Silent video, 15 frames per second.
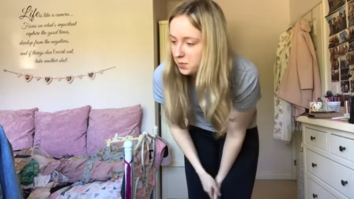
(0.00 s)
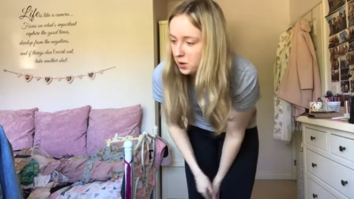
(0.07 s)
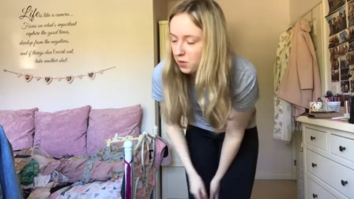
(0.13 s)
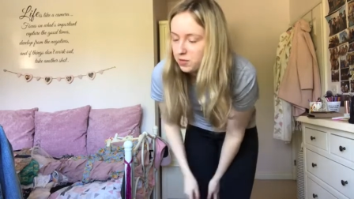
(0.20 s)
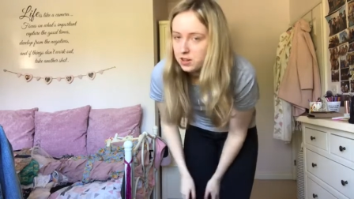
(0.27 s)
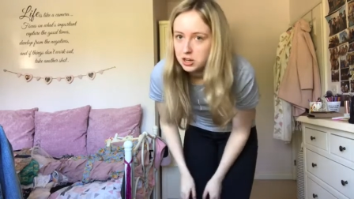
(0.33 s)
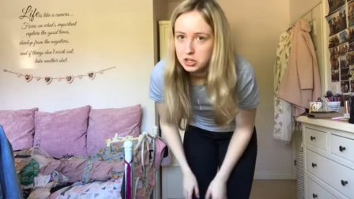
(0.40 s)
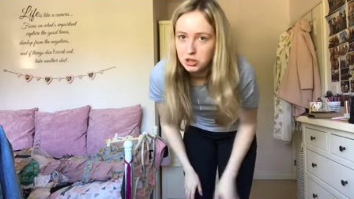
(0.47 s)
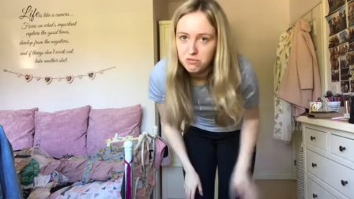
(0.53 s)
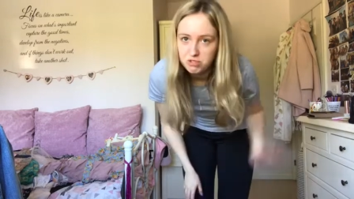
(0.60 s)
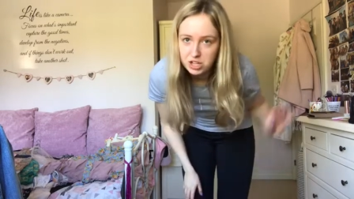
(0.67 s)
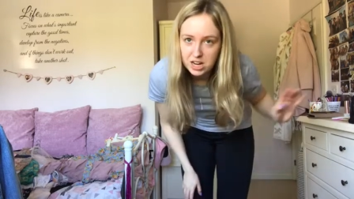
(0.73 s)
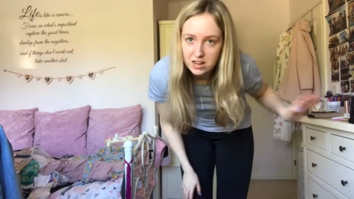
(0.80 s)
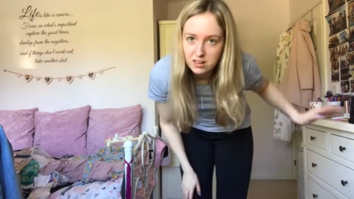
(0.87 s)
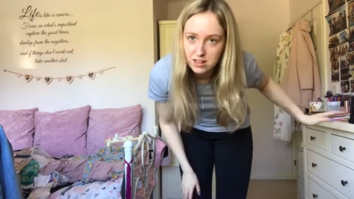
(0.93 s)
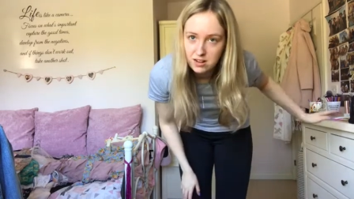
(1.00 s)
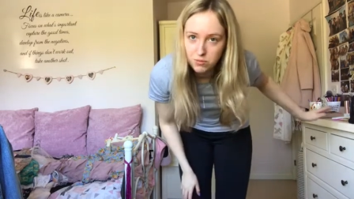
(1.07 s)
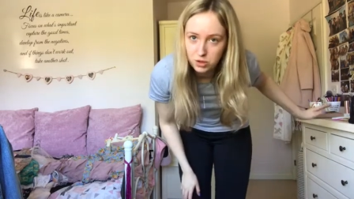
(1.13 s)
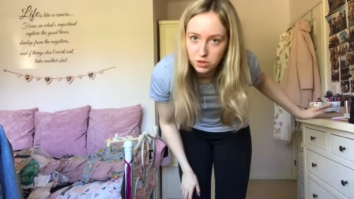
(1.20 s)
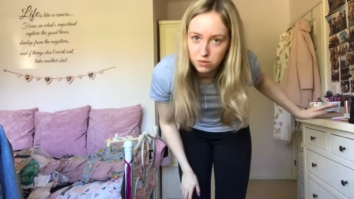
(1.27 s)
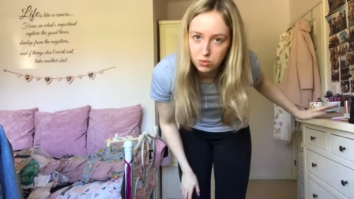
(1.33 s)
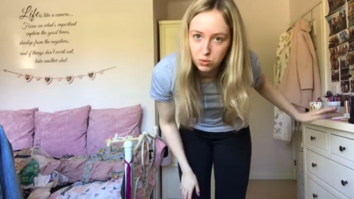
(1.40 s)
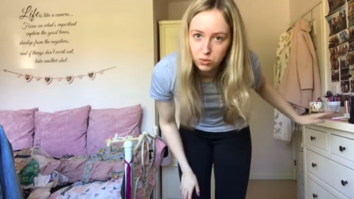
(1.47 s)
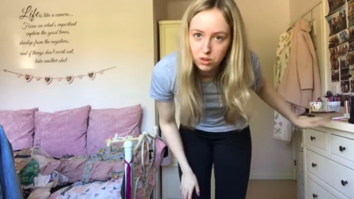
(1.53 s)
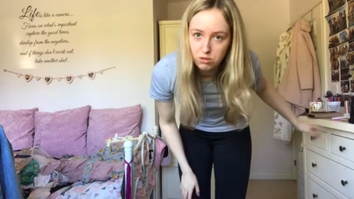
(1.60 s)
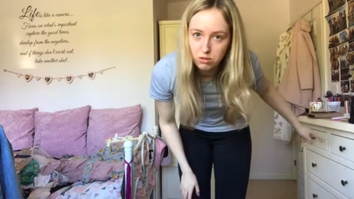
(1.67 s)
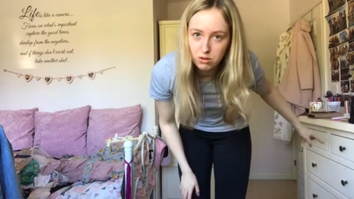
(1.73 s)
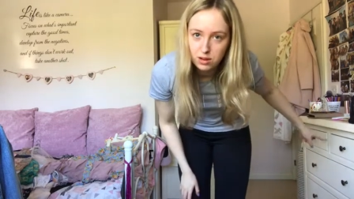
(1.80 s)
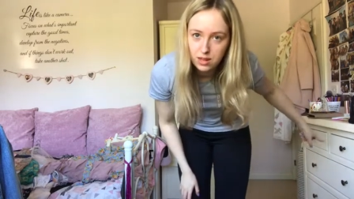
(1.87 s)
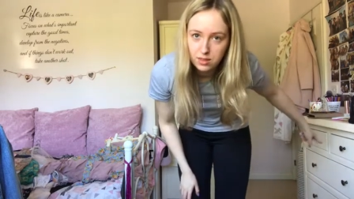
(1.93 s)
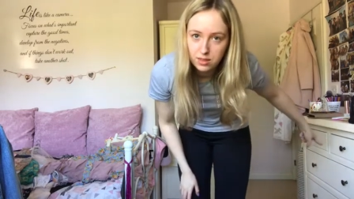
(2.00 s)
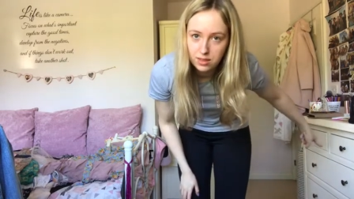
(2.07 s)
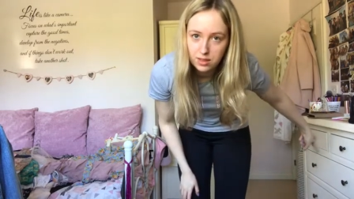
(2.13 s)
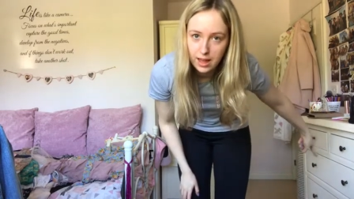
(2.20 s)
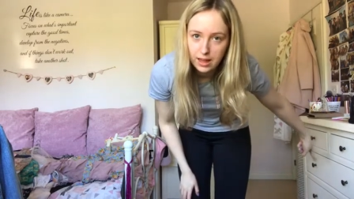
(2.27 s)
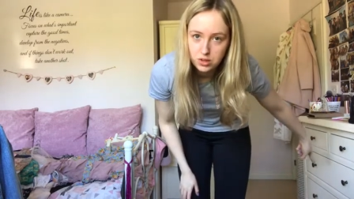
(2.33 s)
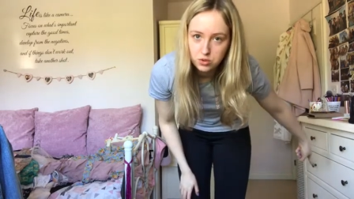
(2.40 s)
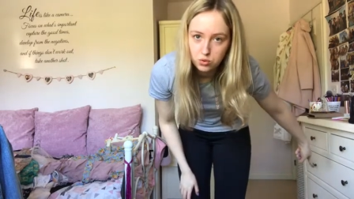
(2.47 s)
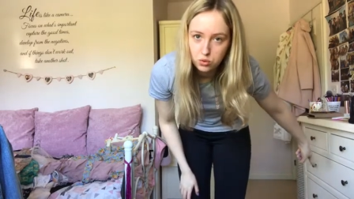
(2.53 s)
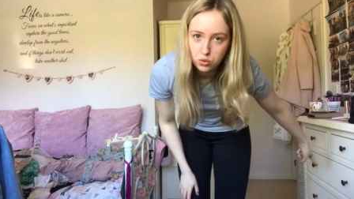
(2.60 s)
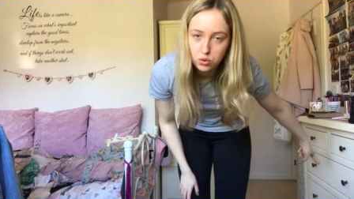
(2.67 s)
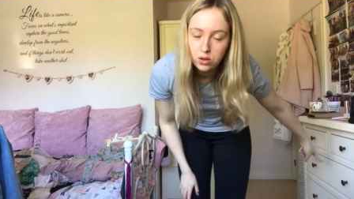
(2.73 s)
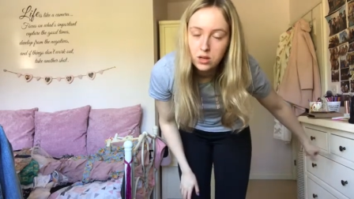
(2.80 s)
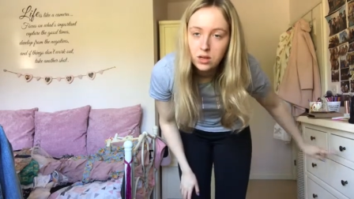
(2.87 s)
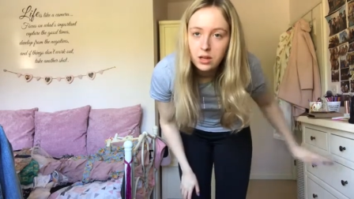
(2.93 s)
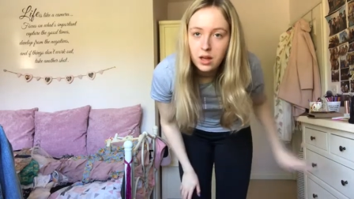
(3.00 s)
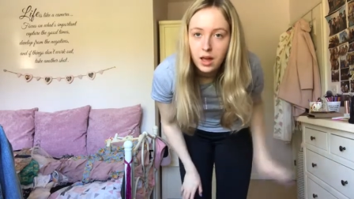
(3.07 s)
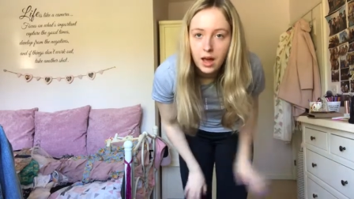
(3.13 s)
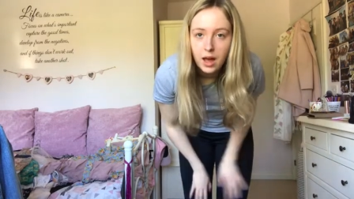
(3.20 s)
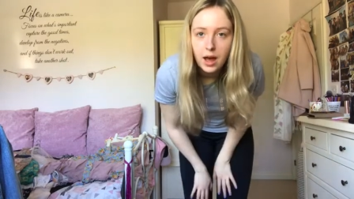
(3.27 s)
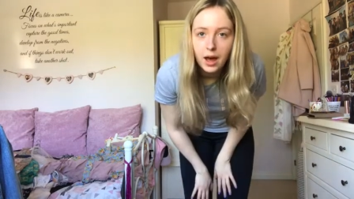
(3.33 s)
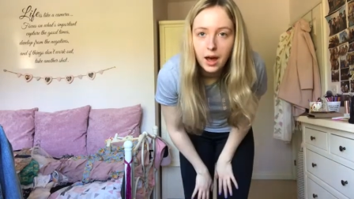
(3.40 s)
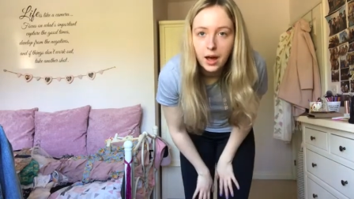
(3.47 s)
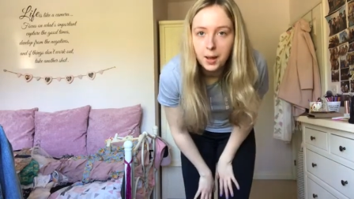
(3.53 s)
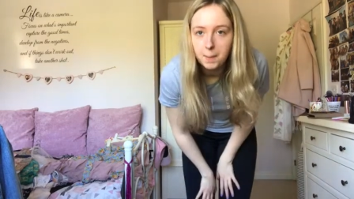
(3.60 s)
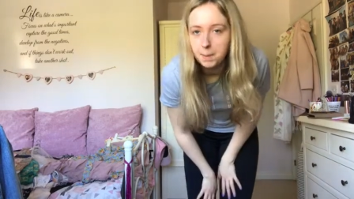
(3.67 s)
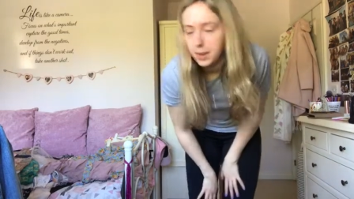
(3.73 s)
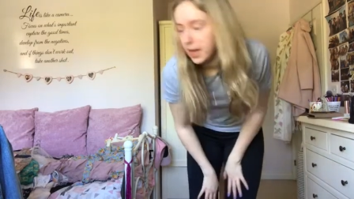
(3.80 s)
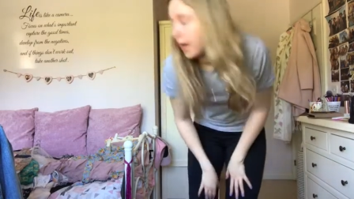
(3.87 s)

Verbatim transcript: obviously I do have jeans and stuff which I've sorted through in that drawer, um, but yeah.